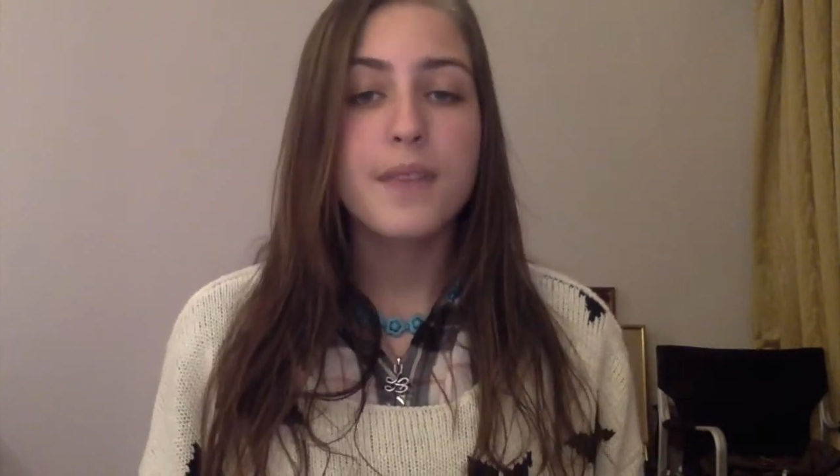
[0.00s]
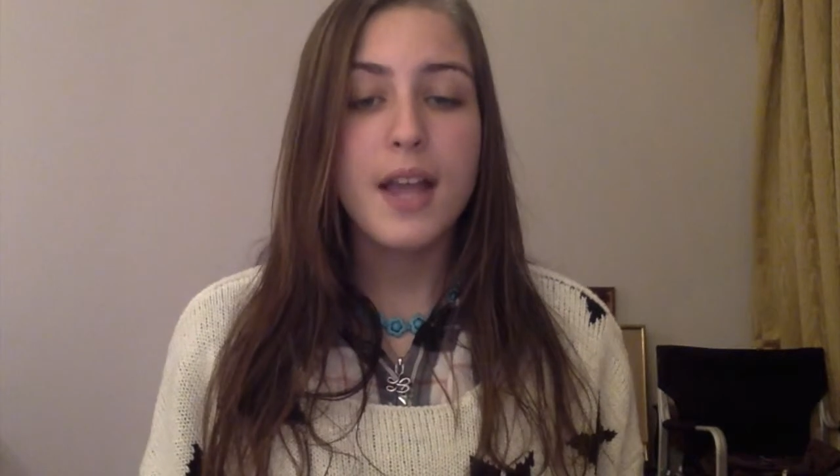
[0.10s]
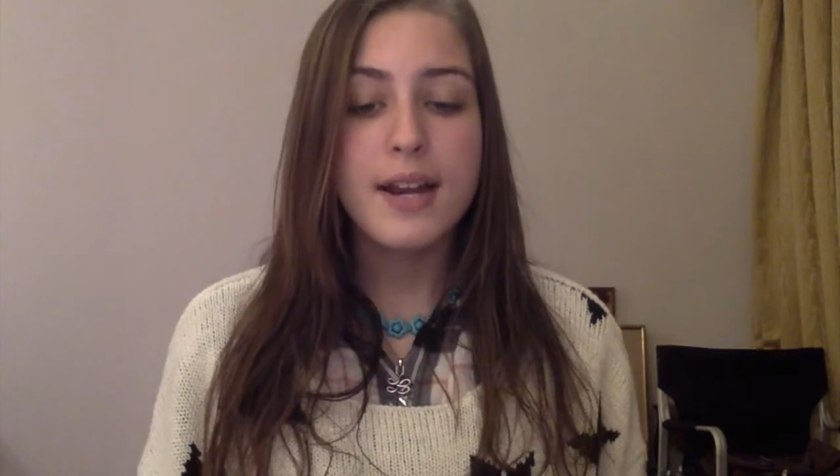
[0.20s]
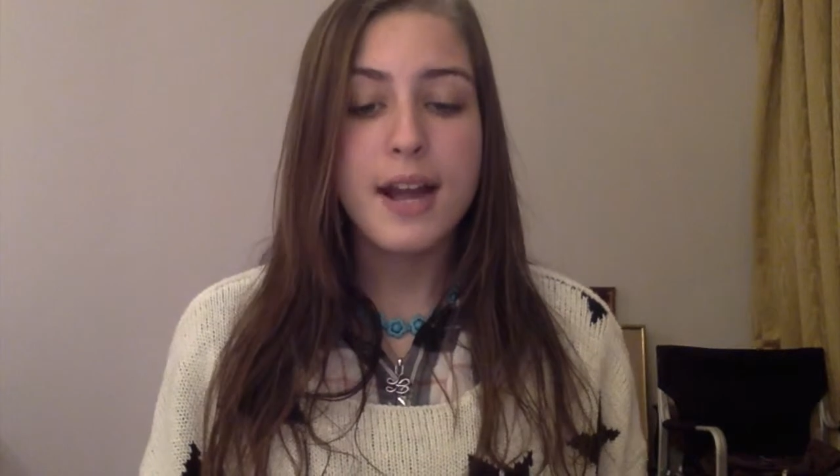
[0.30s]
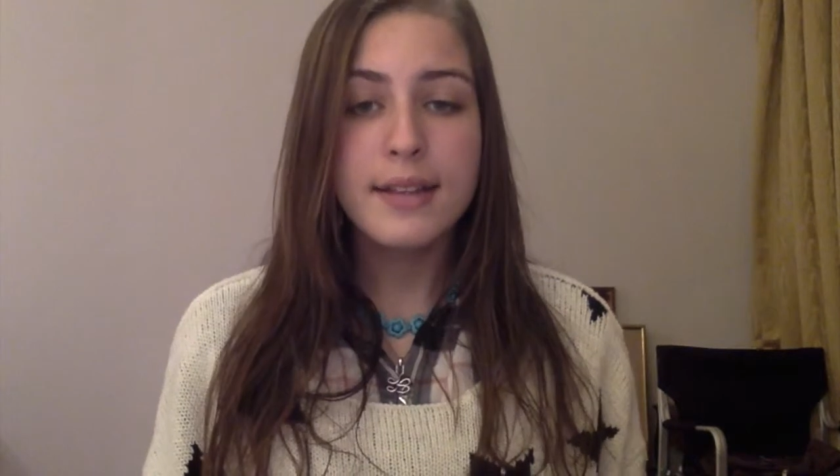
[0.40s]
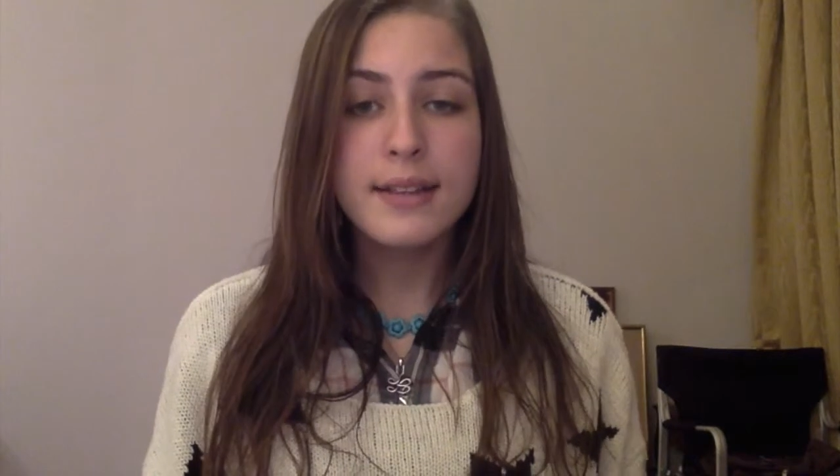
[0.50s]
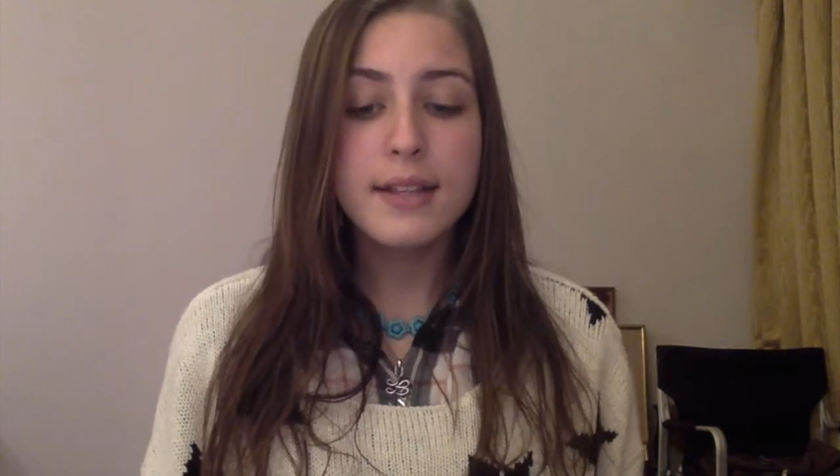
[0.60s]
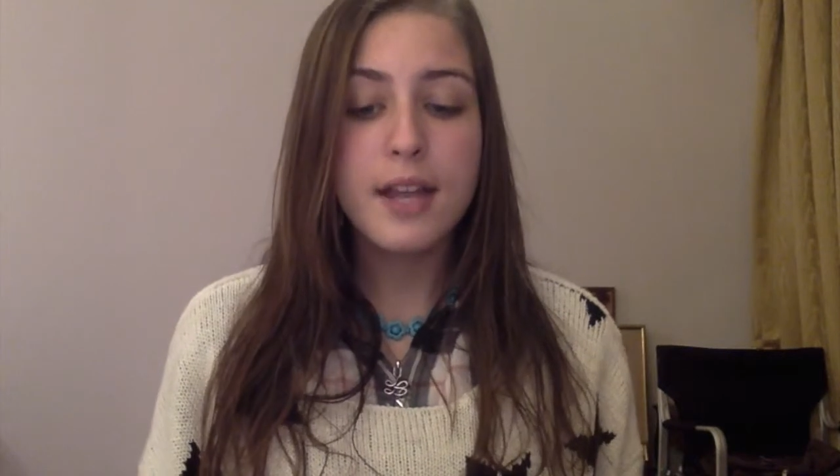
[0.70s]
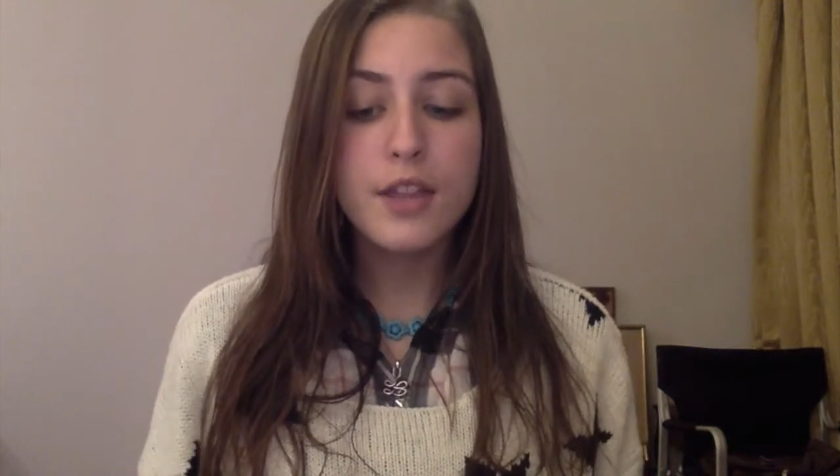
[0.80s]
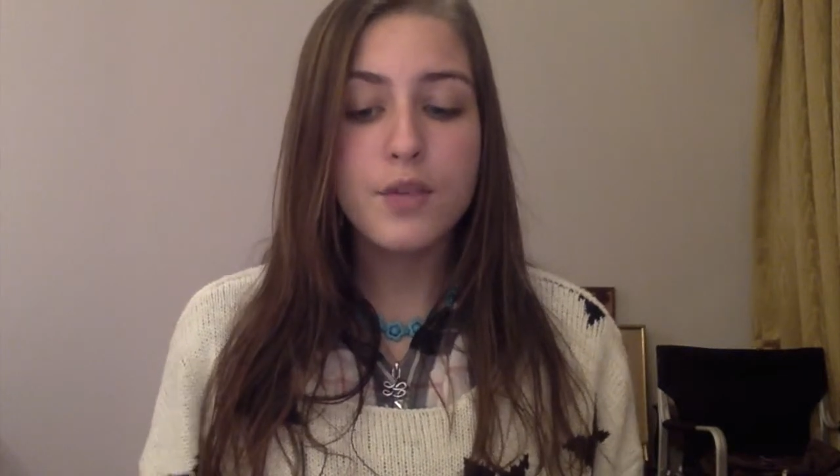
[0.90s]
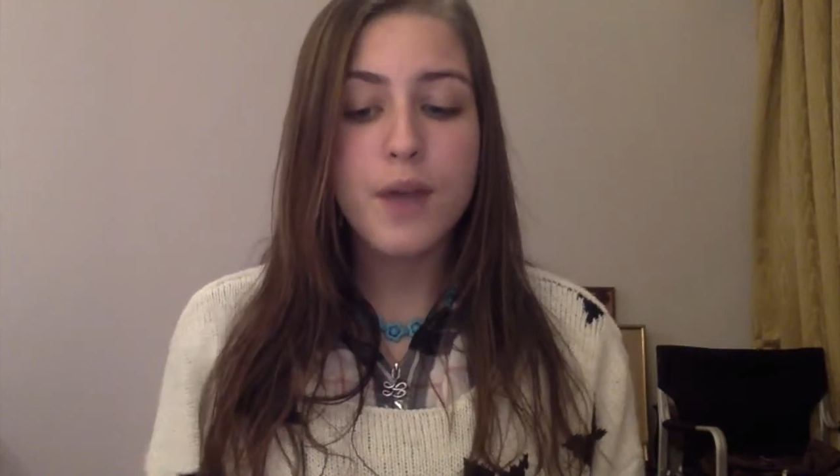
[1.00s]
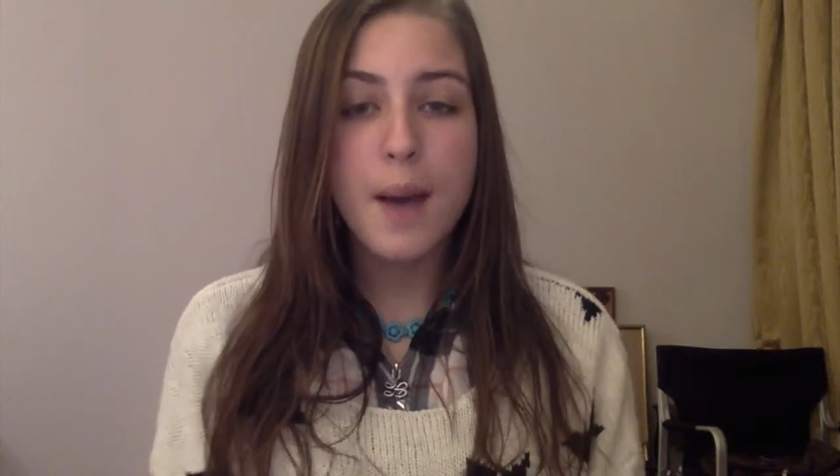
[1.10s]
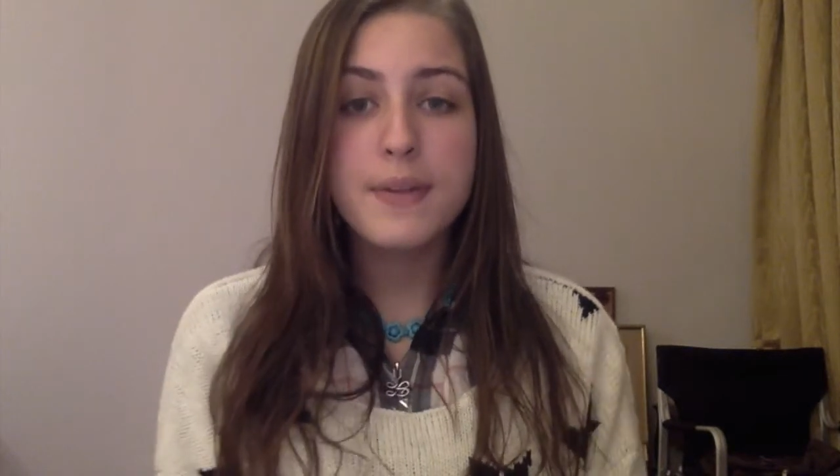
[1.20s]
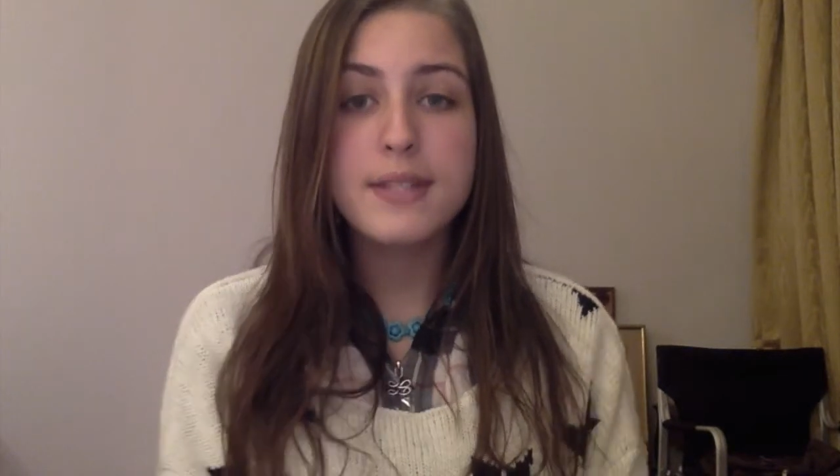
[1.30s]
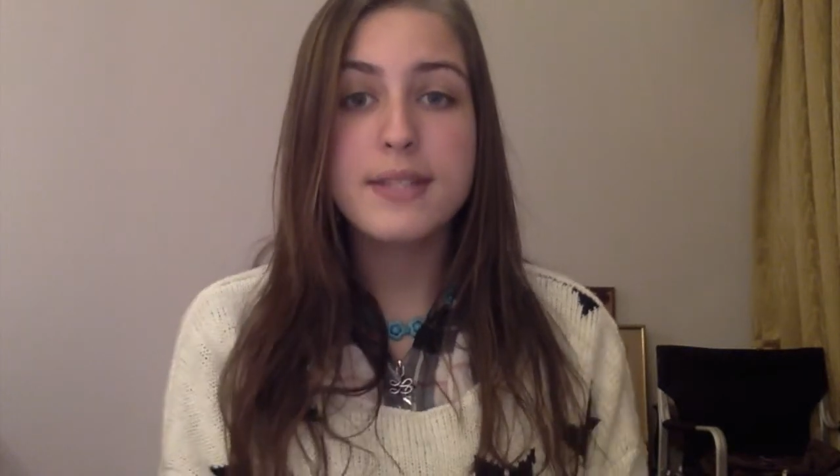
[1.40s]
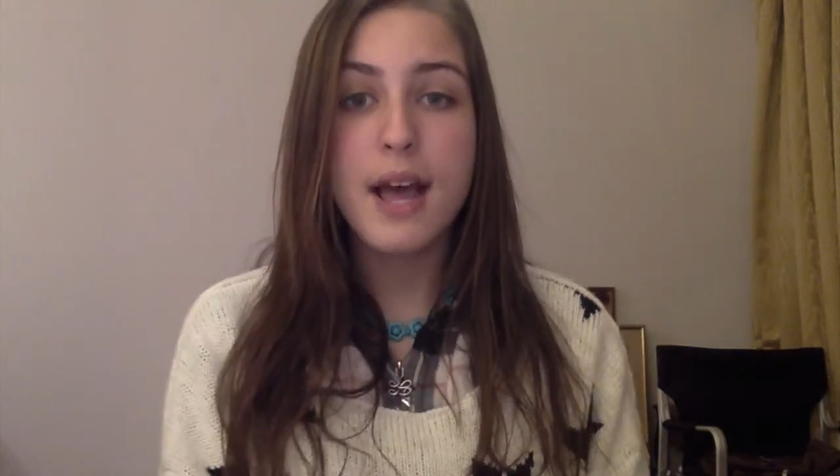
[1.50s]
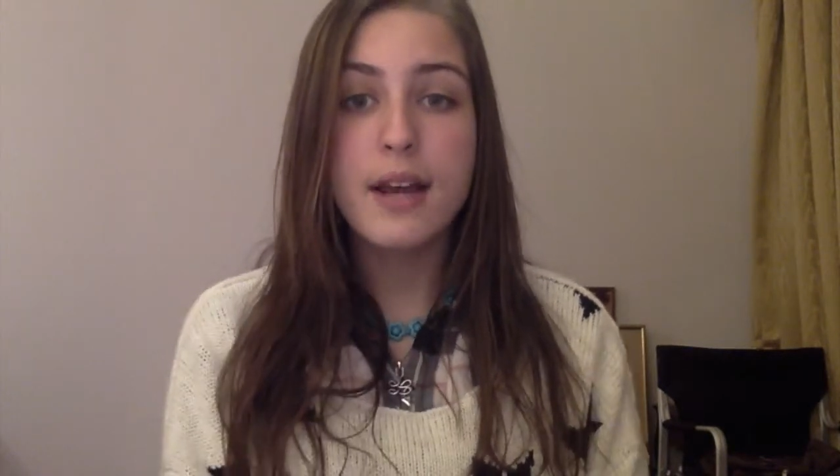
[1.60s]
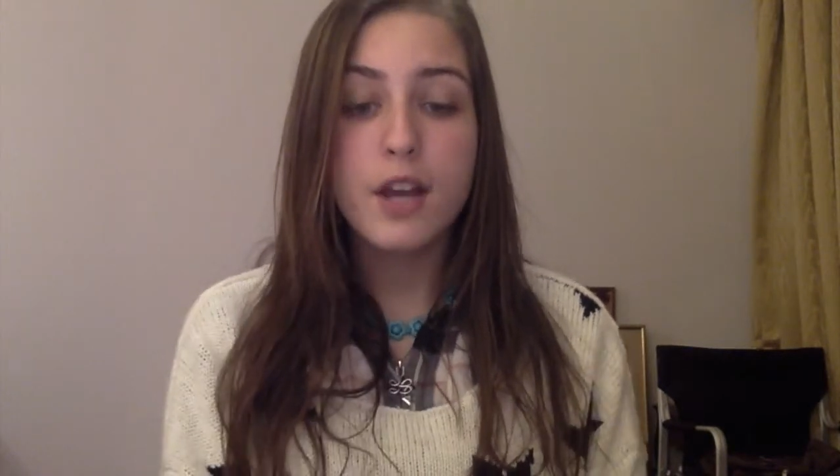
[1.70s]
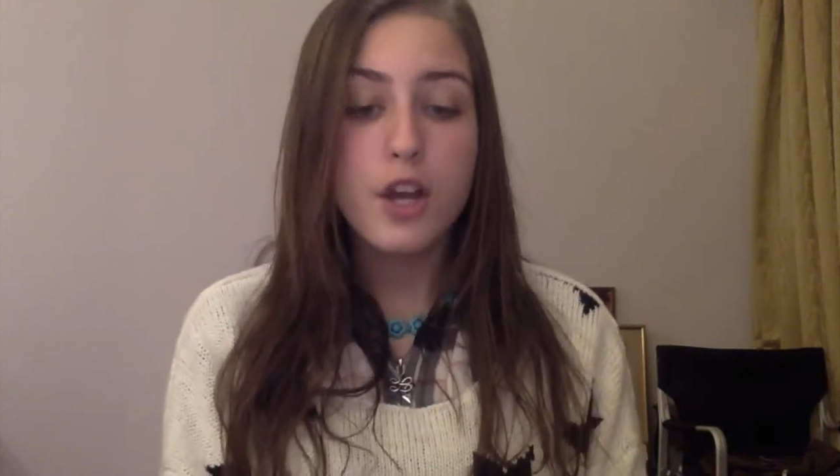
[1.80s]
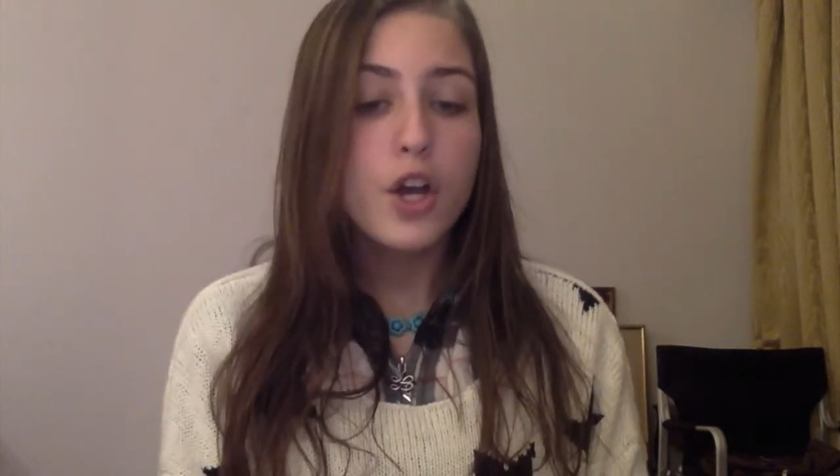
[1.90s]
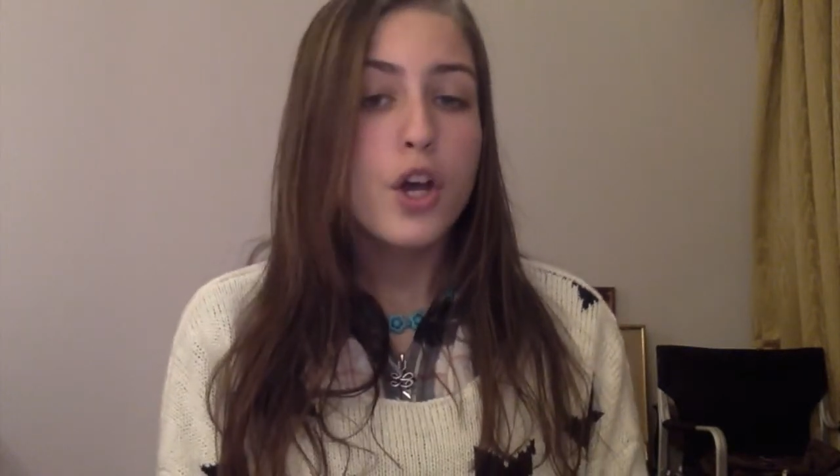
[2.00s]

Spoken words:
and at the lake the rabbit said,